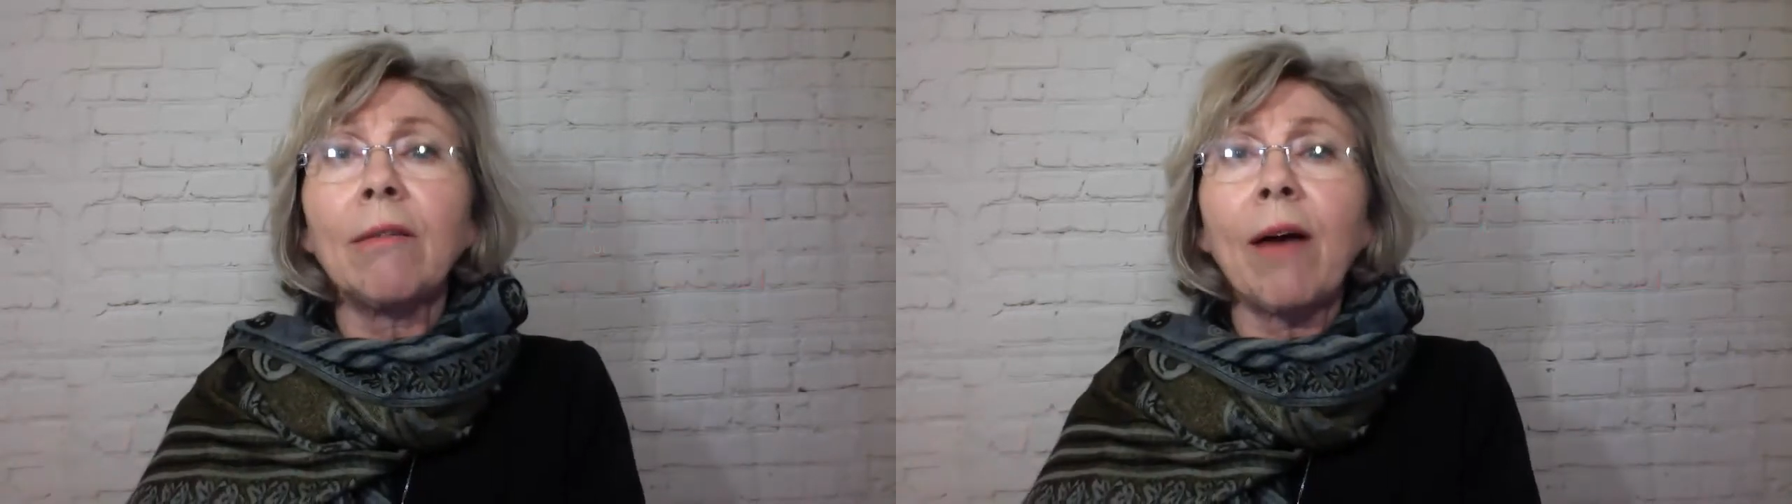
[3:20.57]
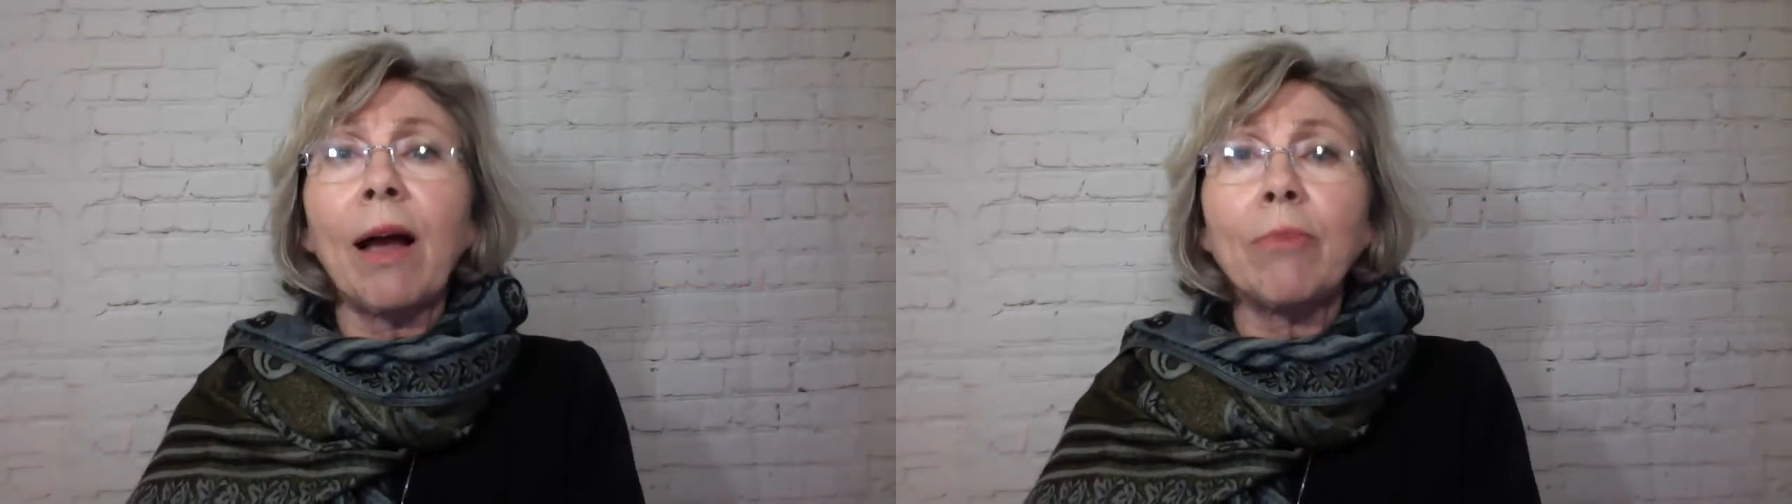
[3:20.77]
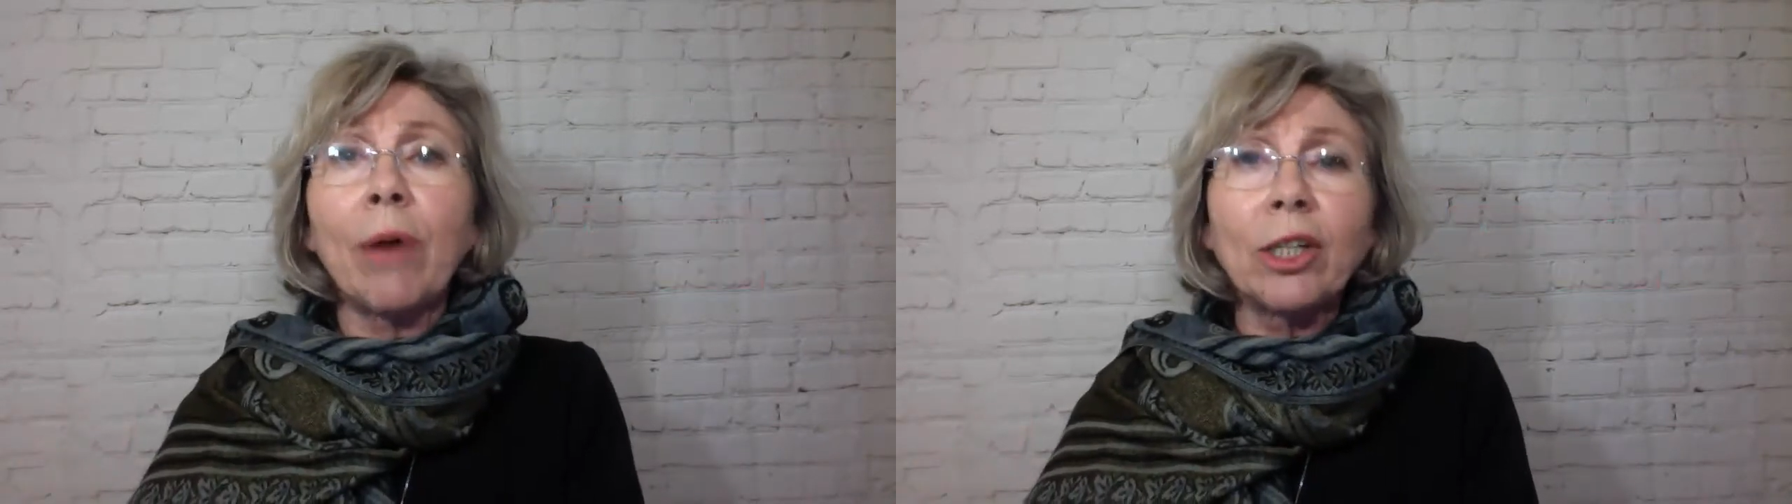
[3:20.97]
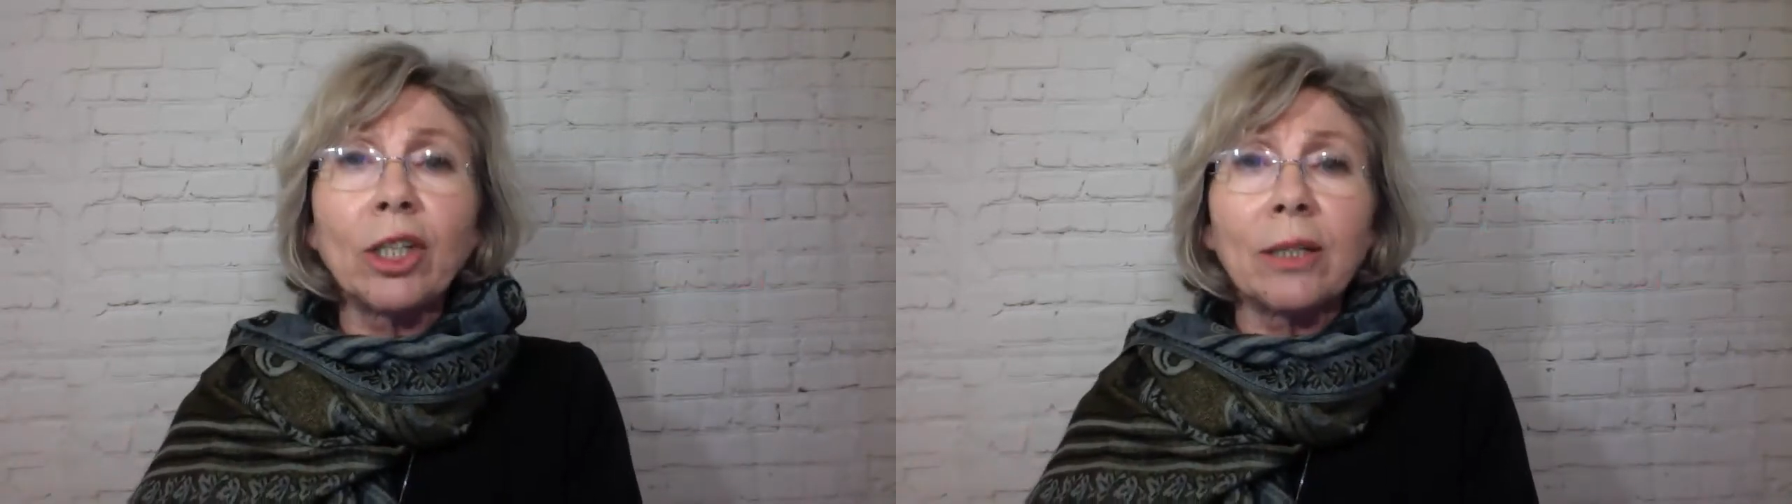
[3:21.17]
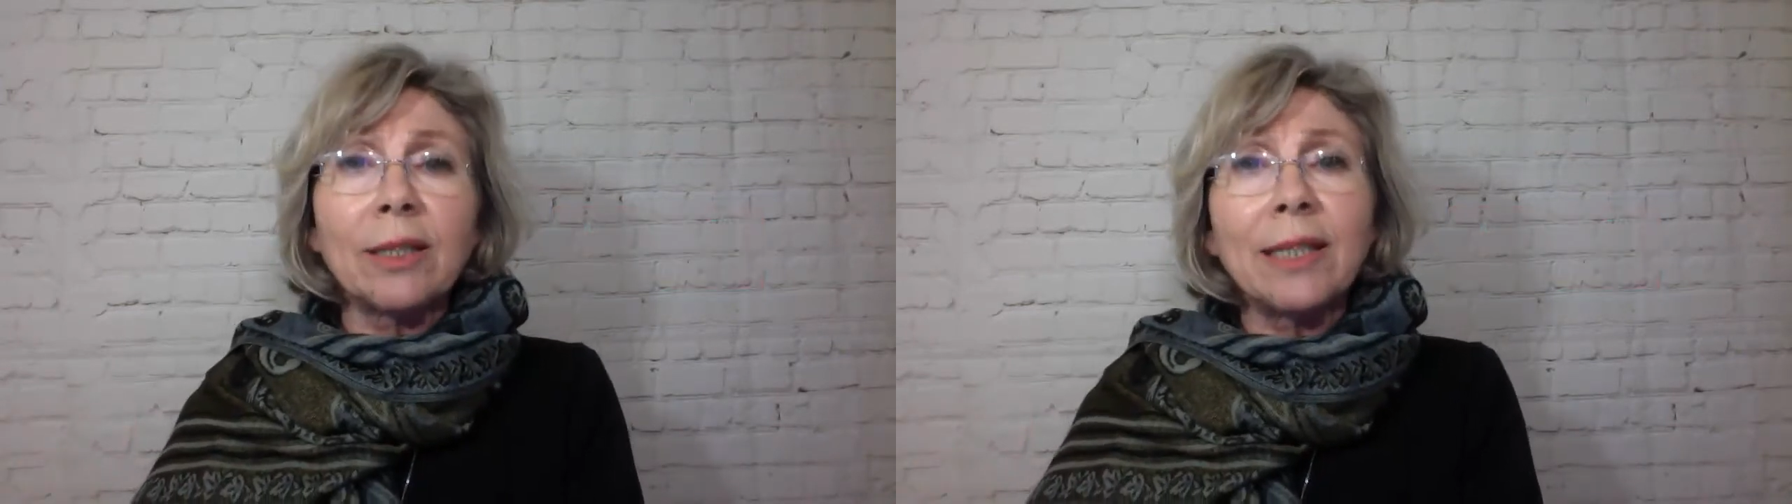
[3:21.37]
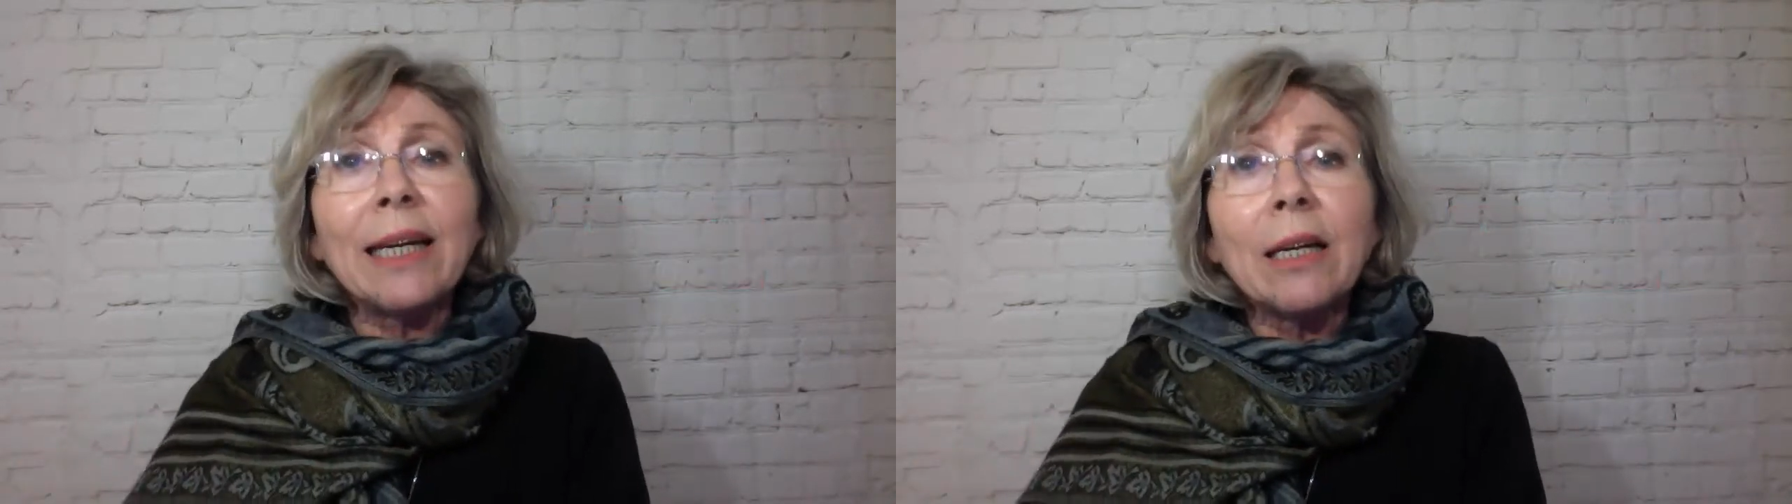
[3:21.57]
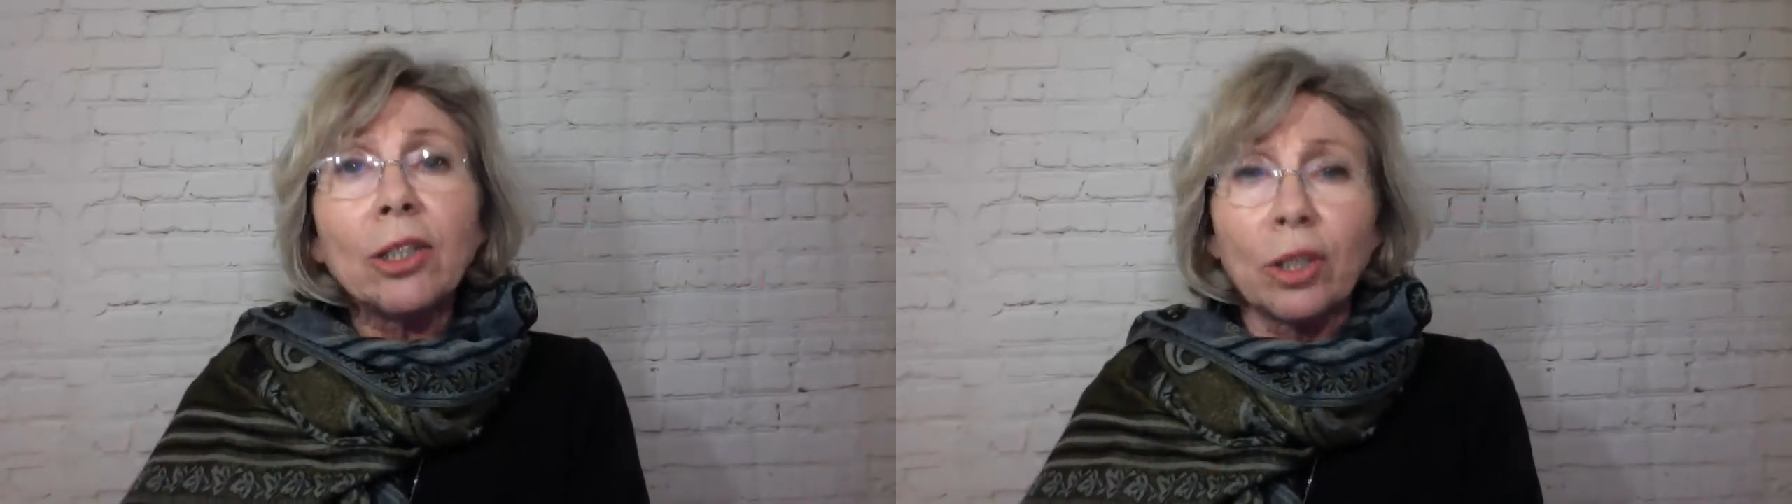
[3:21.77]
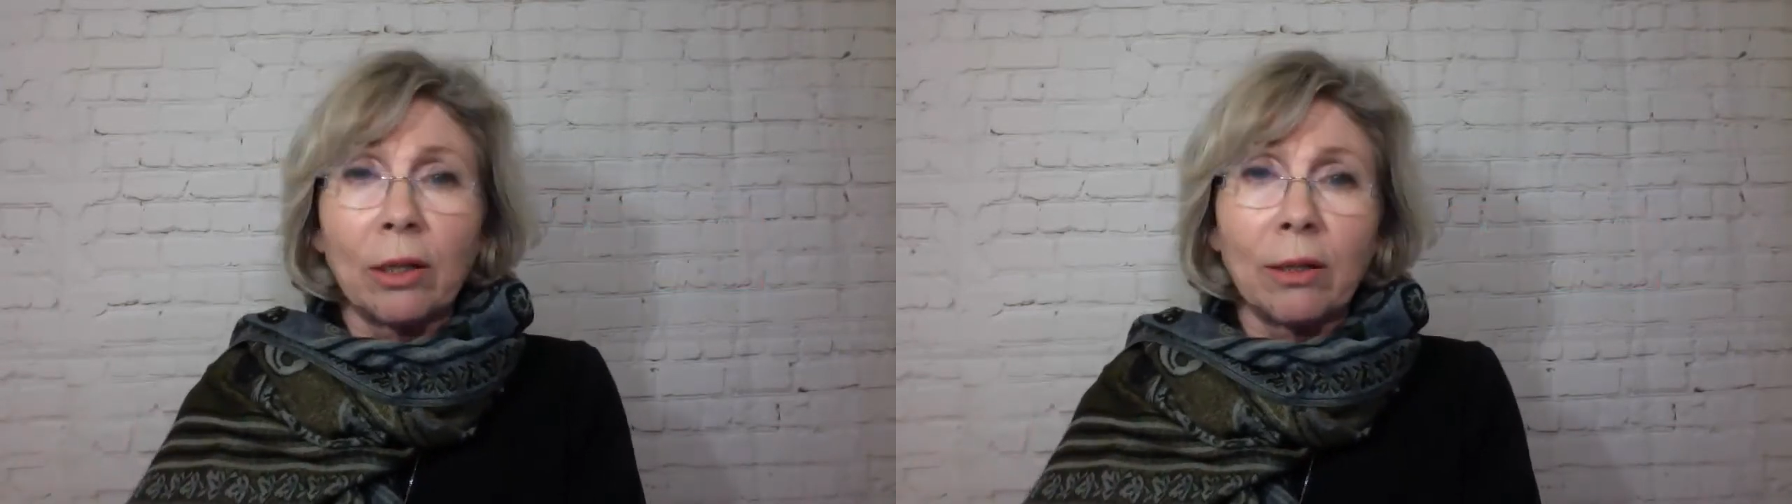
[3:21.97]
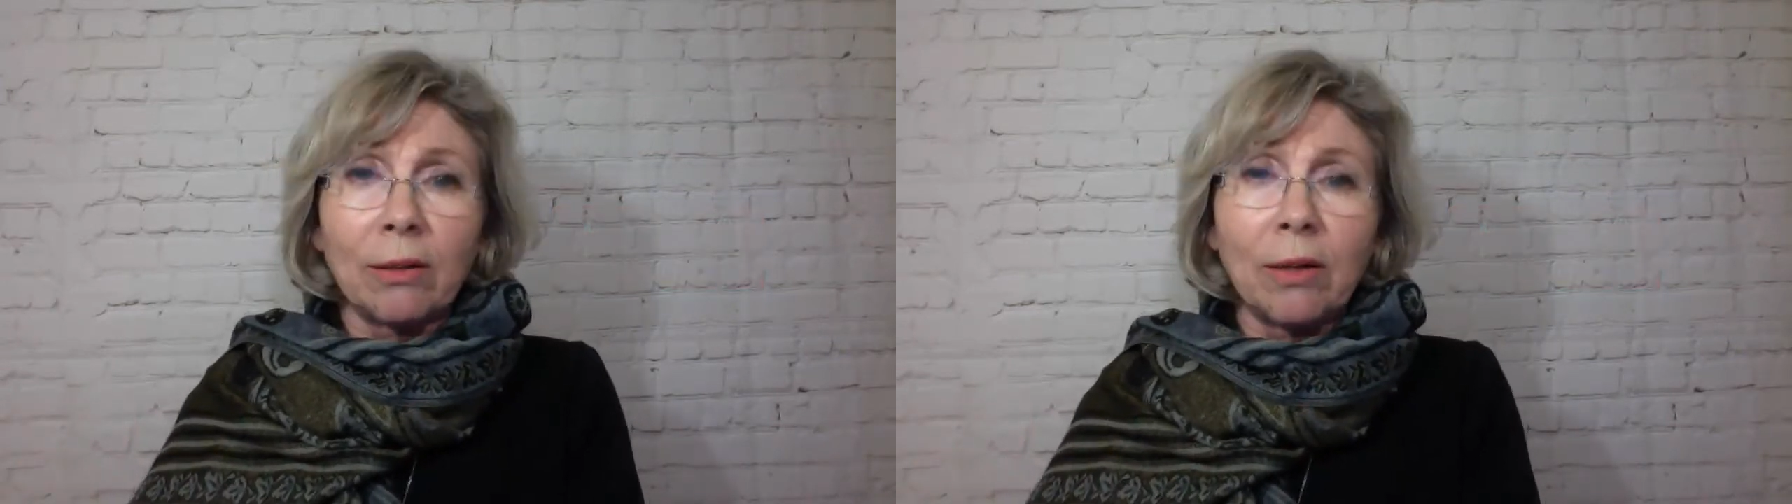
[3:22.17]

vibration signature